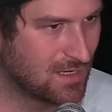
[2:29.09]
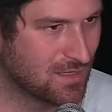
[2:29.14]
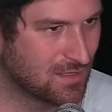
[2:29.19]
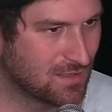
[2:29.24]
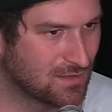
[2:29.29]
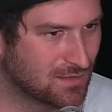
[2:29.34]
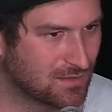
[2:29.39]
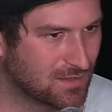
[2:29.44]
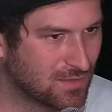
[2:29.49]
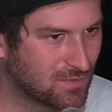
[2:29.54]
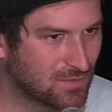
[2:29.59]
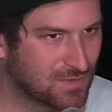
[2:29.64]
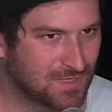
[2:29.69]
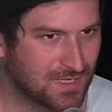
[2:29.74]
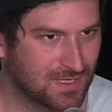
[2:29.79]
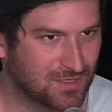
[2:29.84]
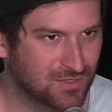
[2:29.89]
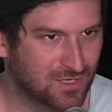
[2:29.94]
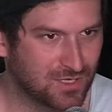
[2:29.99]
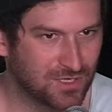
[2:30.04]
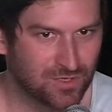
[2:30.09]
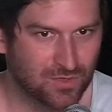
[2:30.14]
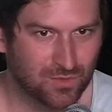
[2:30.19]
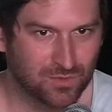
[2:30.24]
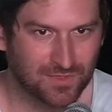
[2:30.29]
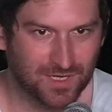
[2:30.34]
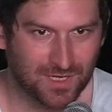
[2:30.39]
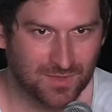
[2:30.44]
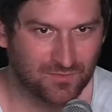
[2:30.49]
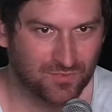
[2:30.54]
there was actually
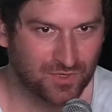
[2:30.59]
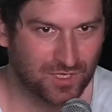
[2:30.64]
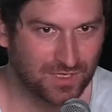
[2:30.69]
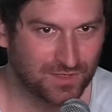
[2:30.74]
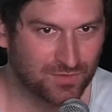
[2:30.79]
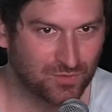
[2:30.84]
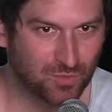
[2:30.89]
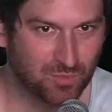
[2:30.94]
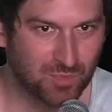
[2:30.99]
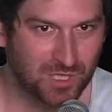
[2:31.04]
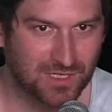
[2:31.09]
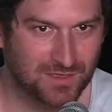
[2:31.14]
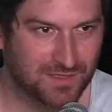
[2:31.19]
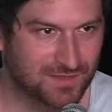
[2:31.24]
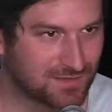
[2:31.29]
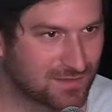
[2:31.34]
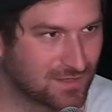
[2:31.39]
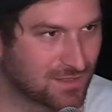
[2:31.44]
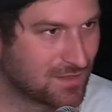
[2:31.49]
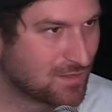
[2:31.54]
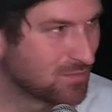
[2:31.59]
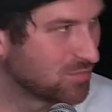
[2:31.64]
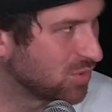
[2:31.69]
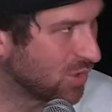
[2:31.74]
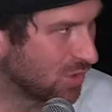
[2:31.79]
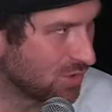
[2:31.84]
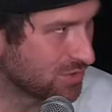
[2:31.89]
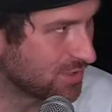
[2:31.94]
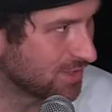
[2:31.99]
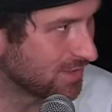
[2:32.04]
no time really to build a certain
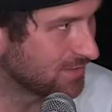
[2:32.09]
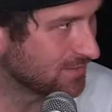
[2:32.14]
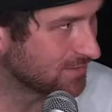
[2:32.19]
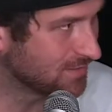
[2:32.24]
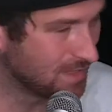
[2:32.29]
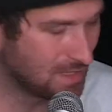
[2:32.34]
project.